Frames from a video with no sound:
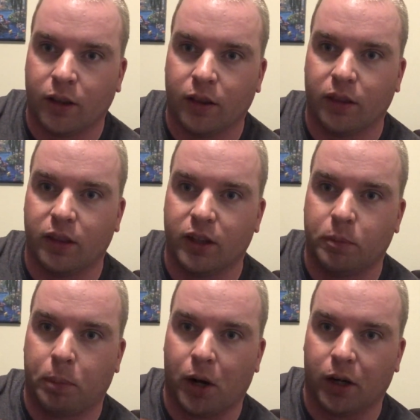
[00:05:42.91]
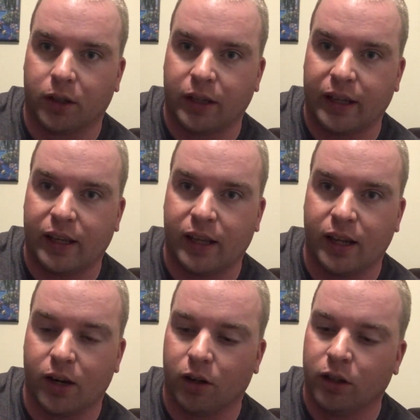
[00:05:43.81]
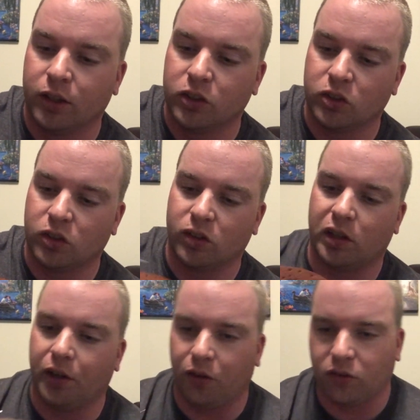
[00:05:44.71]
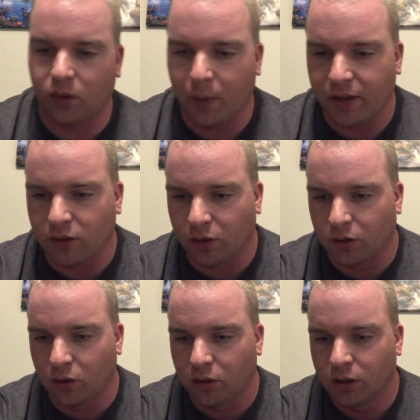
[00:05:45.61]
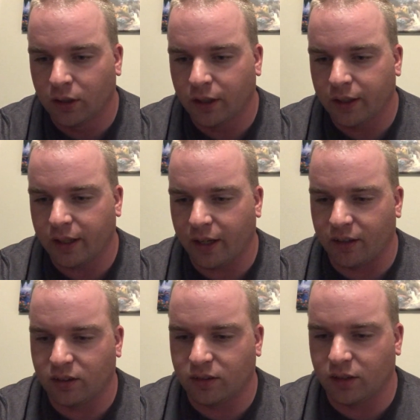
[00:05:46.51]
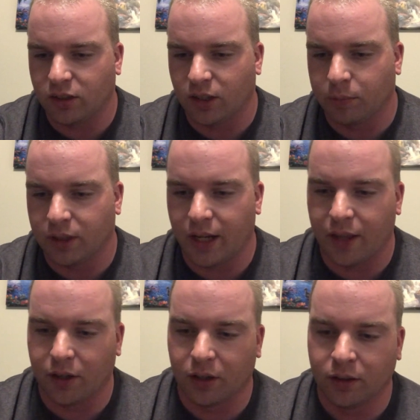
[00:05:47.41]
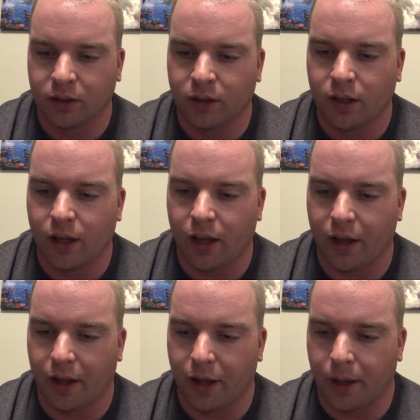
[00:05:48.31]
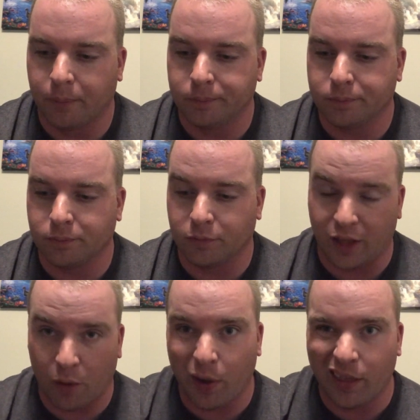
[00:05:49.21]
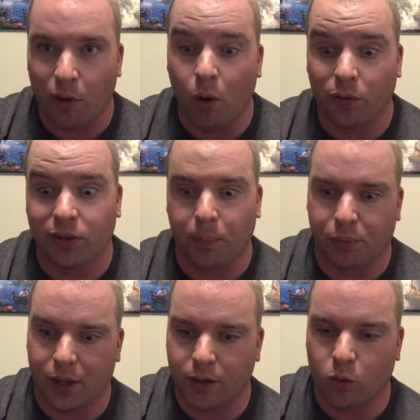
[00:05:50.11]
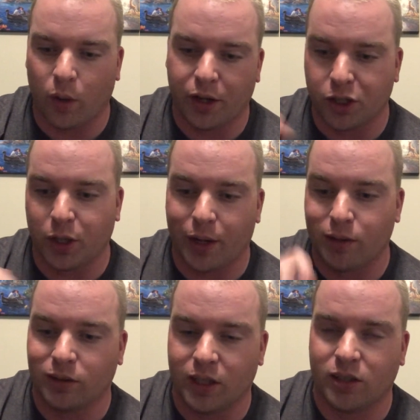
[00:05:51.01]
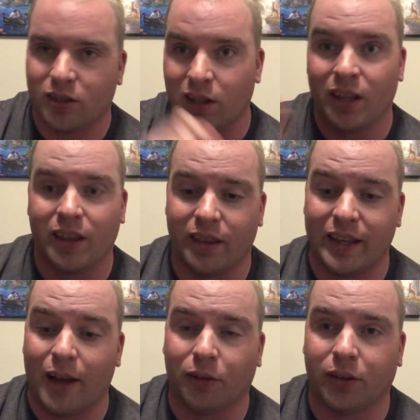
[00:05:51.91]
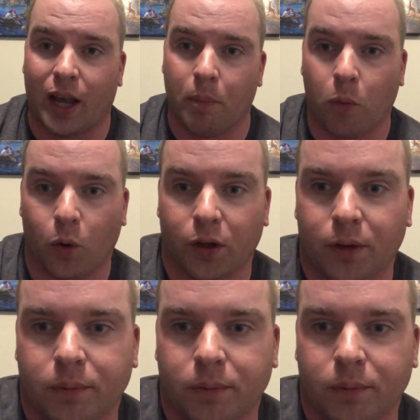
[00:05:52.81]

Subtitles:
this part here. Just this little semicircle, kind of stitch them together, and that way they won't separate while you're trying to stitch the outside border.